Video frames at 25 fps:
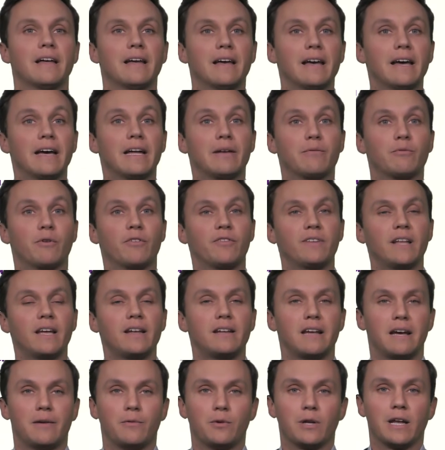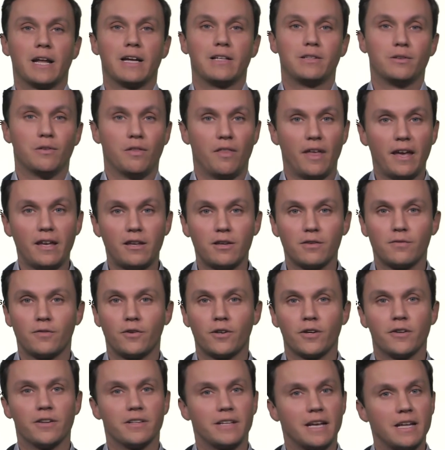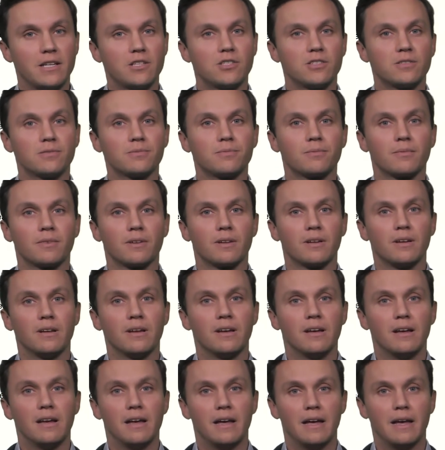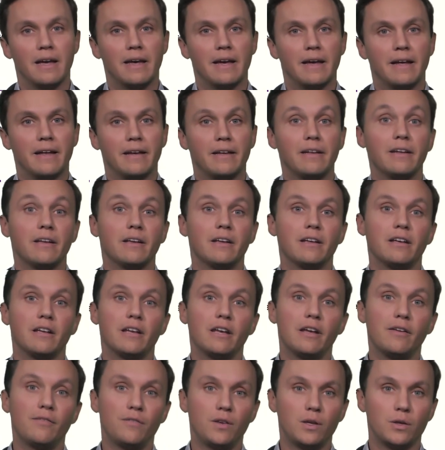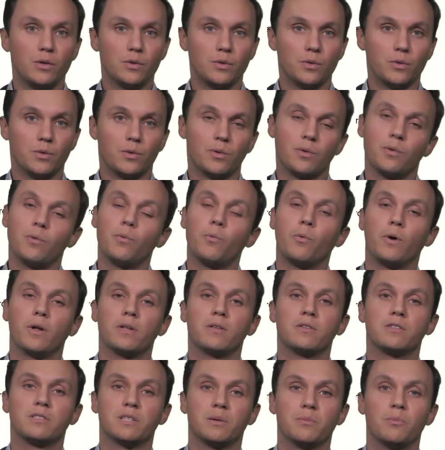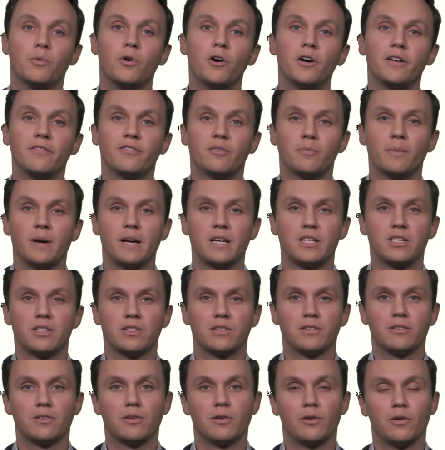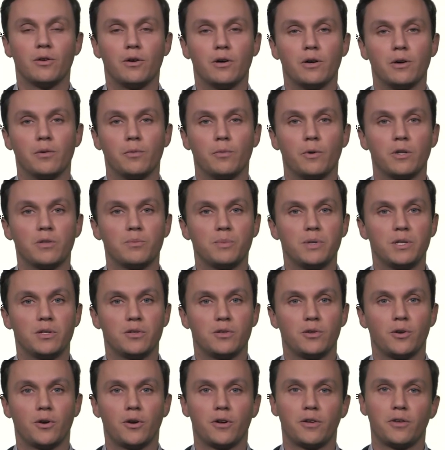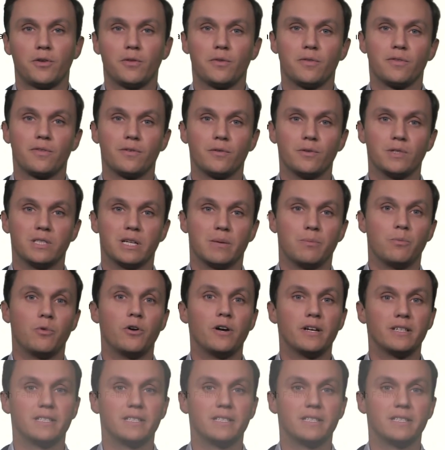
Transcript: And with that, I would like to thank you for your attention. And if you want some more information or want me to talk you through some more